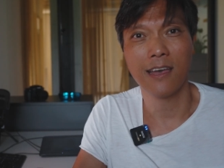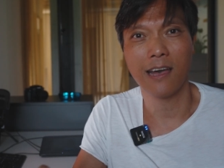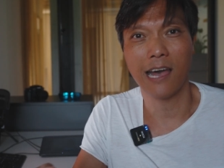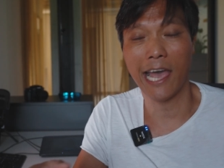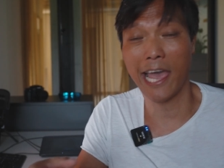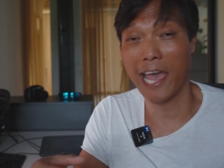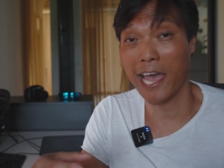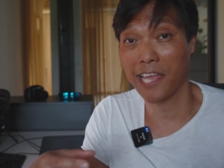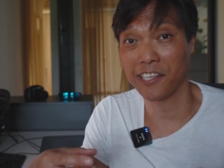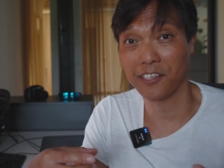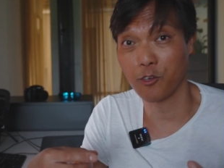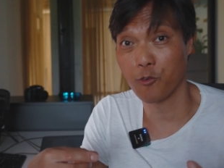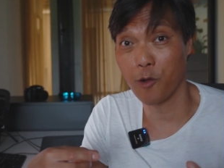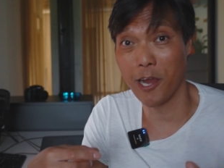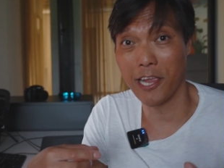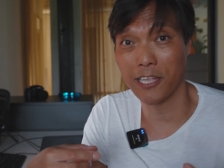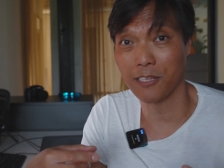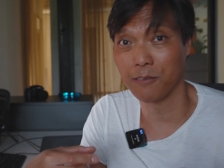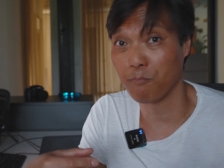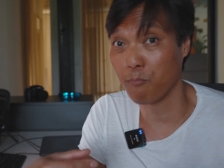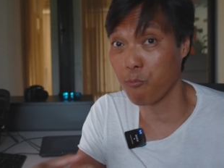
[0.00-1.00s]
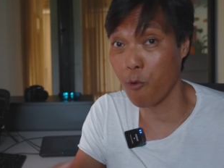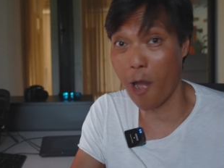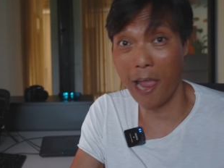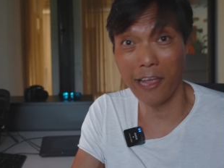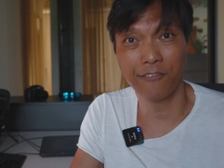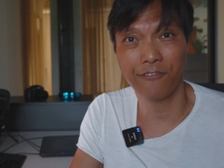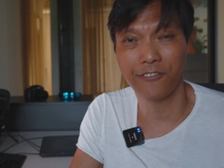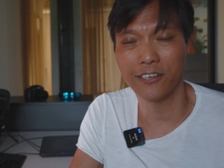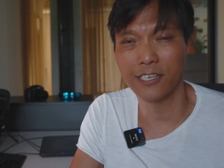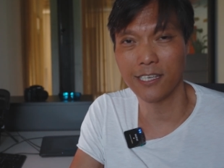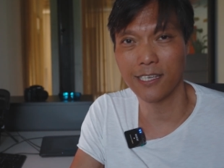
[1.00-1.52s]
I had a great
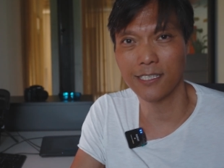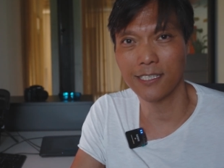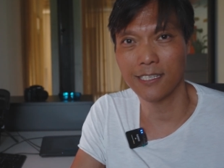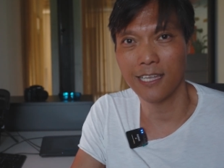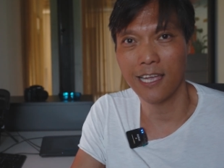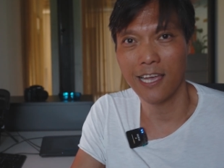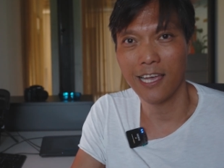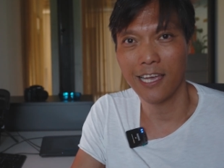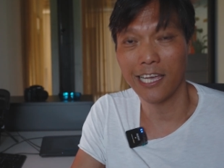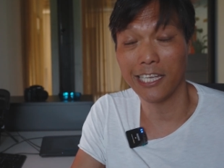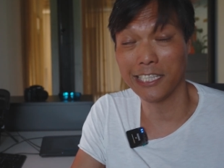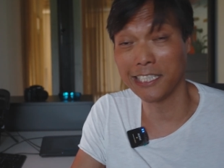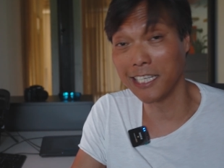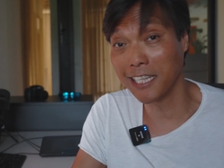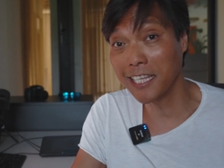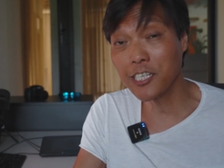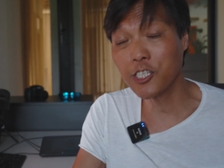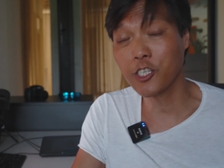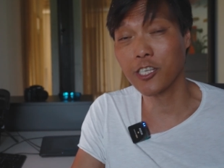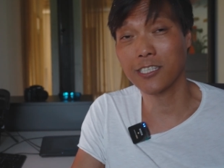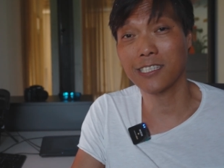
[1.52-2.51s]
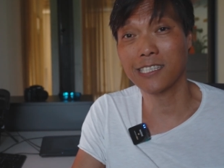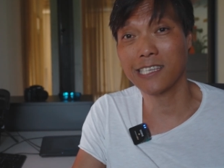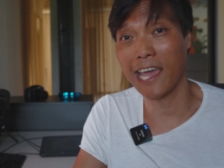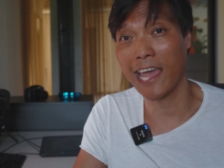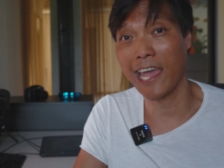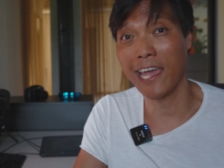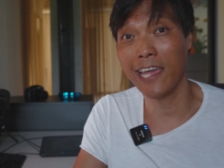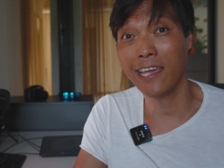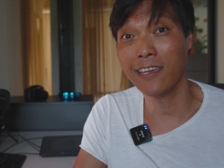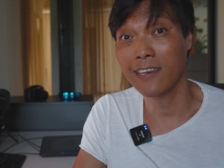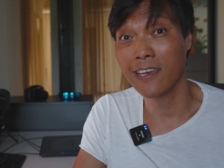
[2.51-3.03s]
breakfast, a delicious
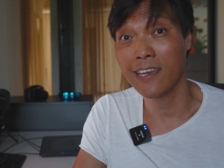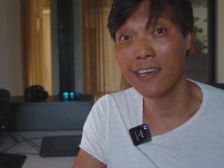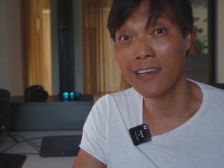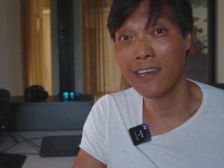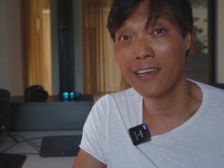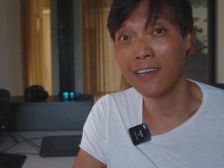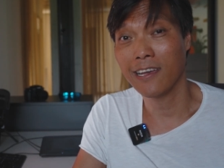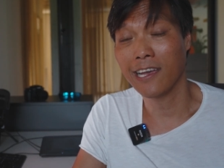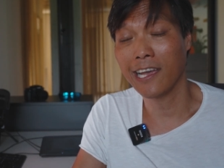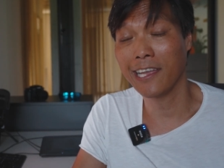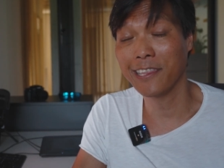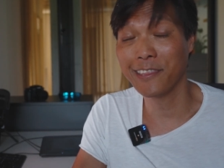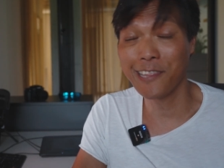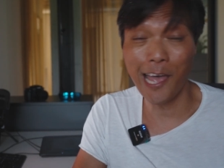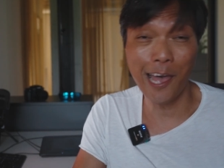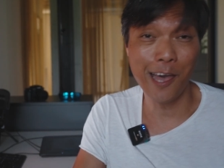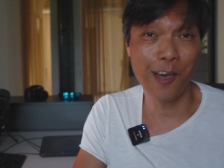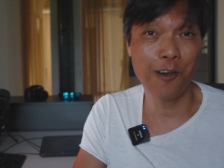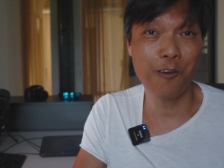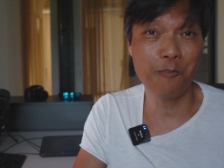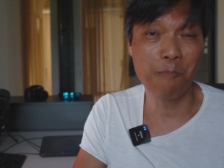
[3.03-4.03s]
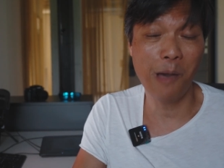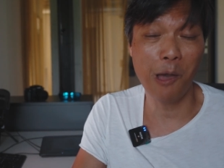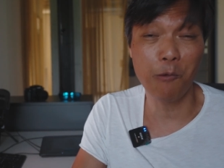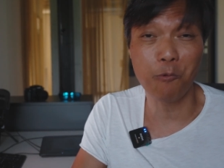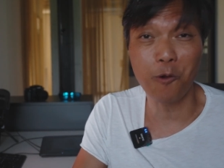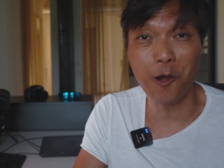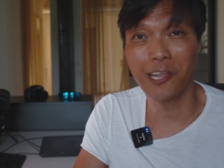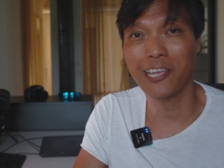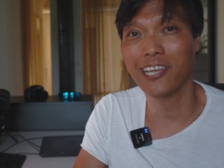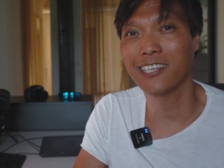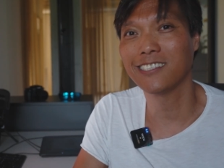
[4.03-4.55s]
cake, and now my
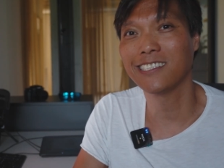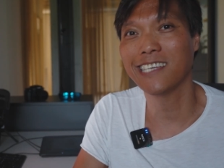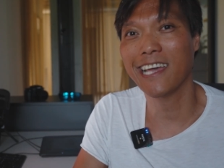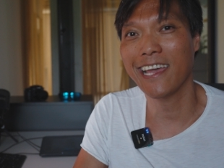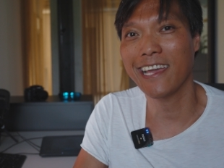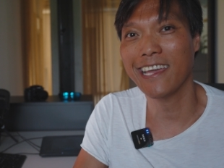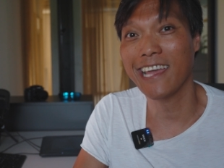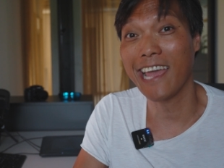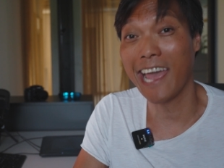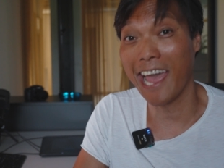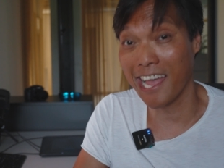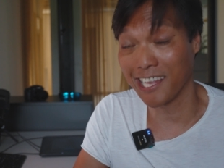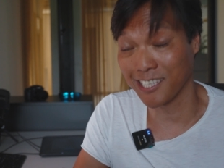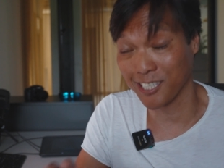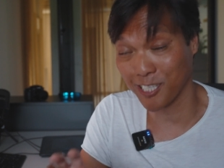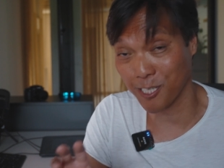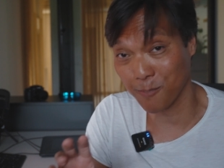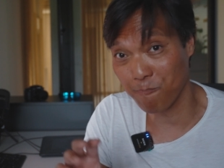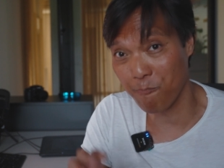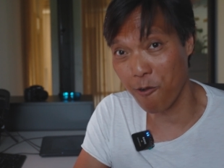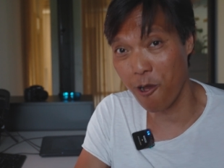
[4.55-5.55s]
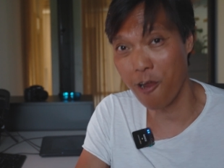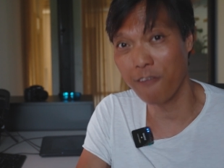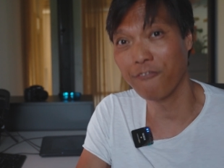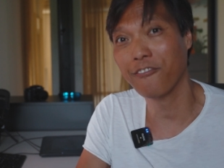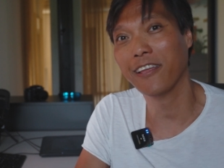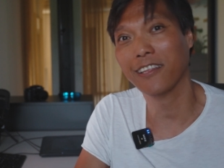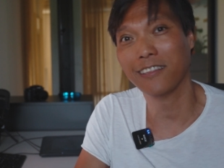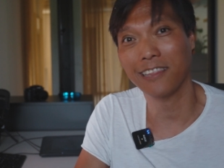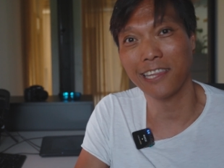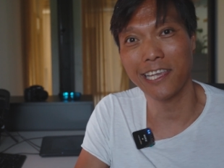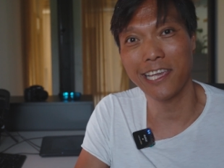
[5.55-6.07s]
working day ends
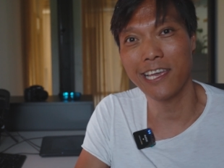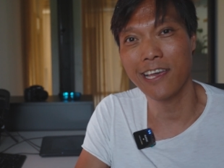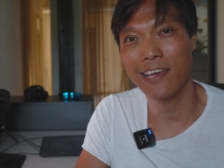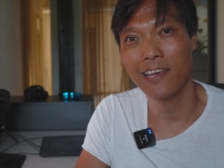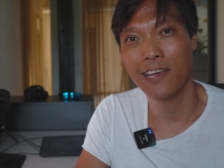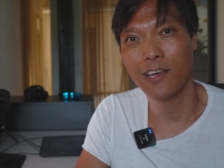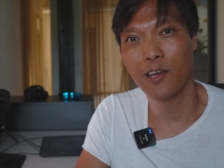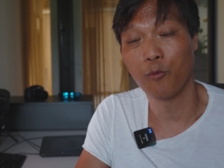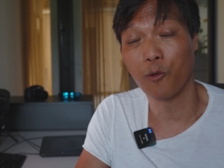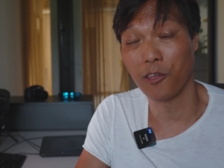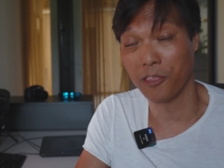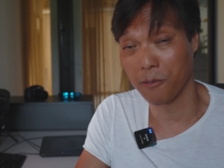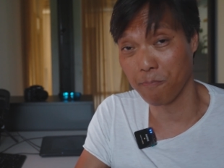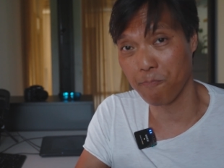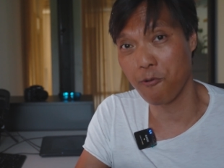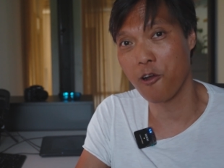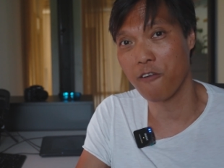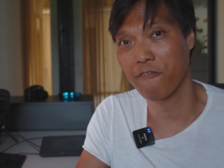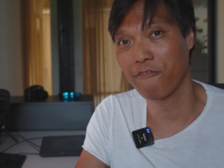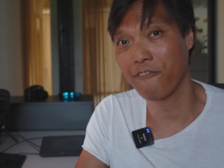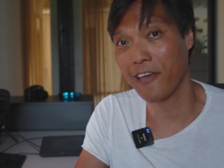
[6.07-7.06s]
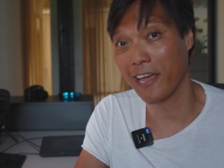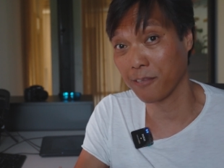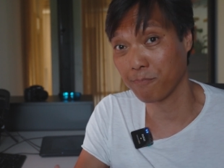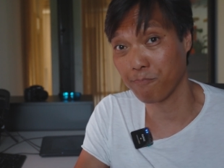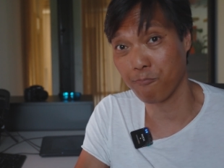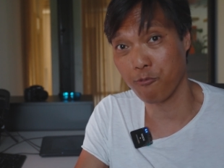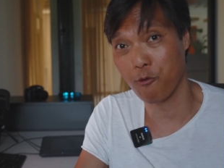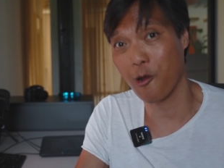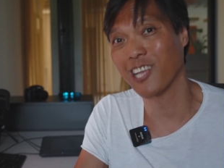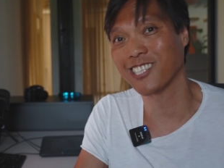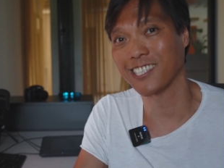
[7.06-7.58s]
perfectly with a
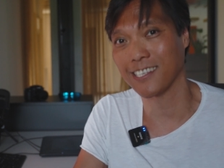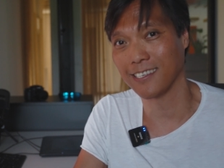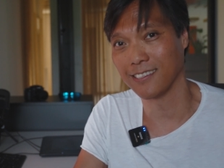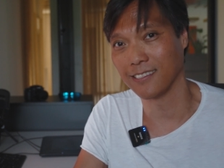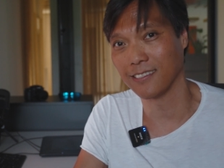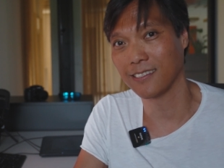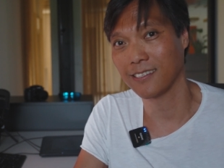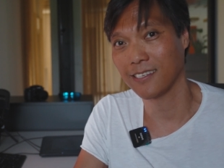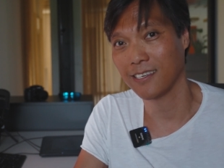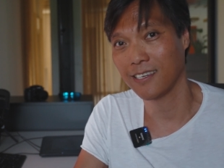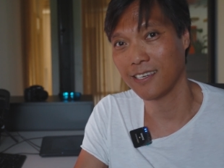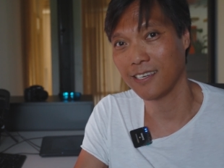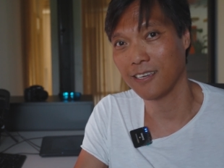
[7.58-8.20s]
perfect present,